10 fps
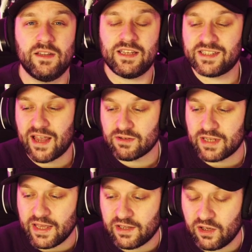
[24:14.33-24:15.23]
This sounds
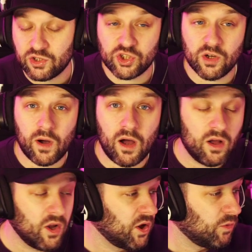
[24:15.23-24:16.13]
like do you know what?
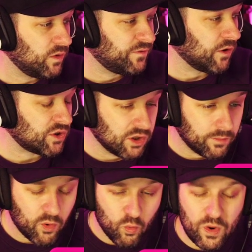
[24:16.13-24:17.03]
We fucked up,
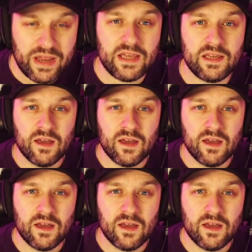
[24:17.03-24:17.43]
but we